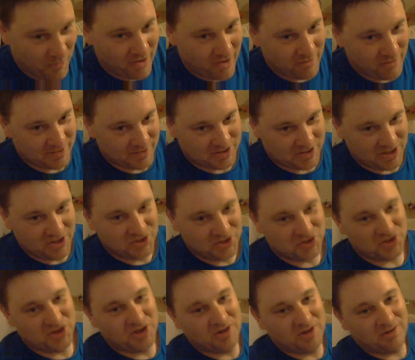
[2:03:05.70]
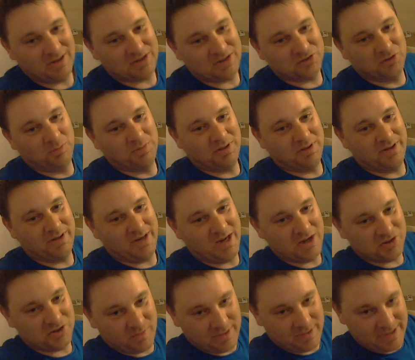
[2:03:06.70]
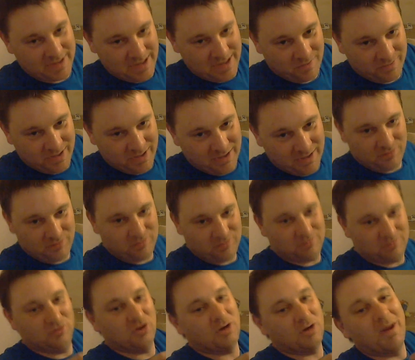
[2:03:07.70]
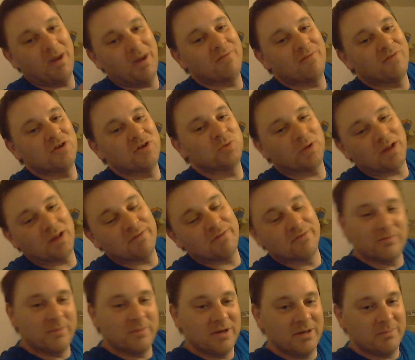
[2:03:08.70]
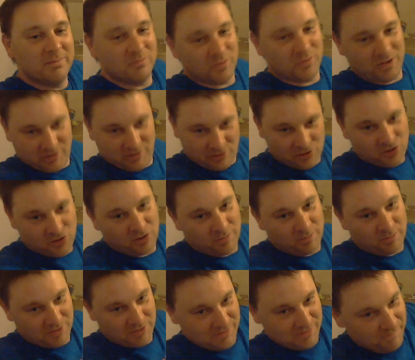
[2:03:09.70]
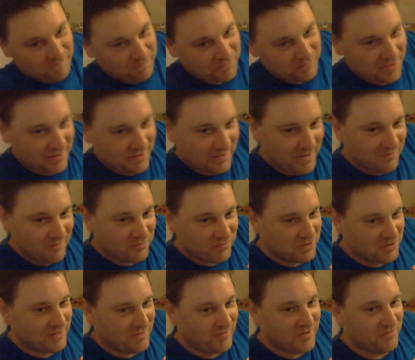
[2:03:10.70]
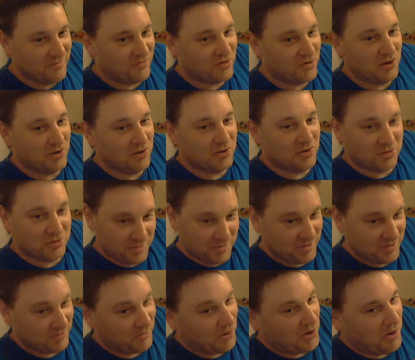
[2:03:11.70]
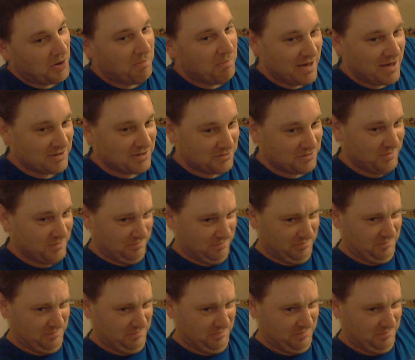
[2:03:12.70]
wearing my t-shirt the last couple of days going out, that look at my visual infamy with Globe. And everyone's giving you funny looks when you're walking past.